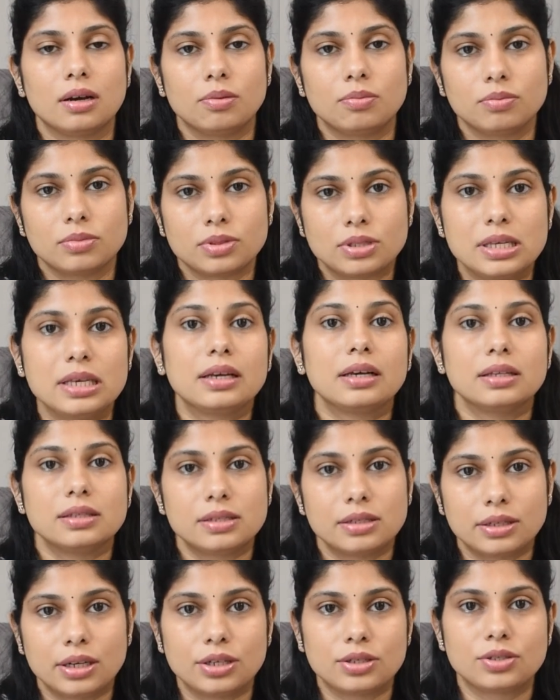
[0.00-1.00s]
seek
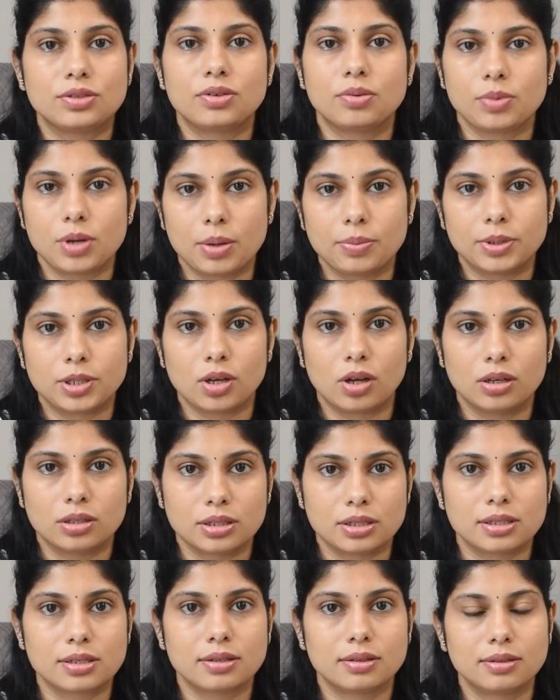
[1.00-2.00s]
consultation from a
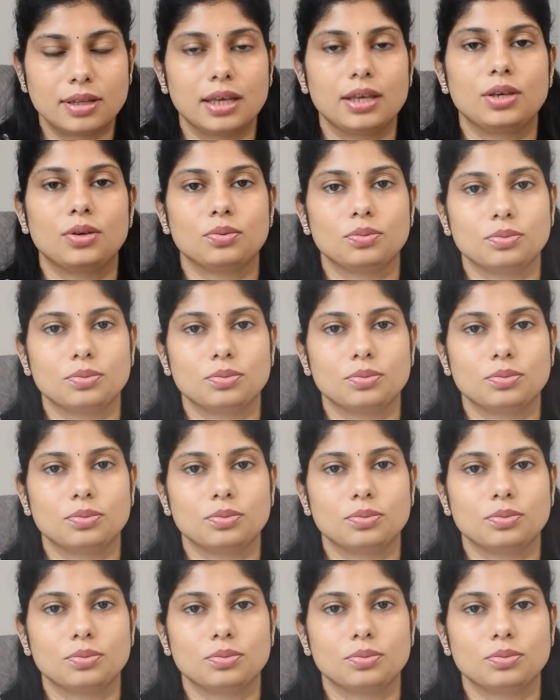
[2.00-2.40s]
hematologist. Thank you.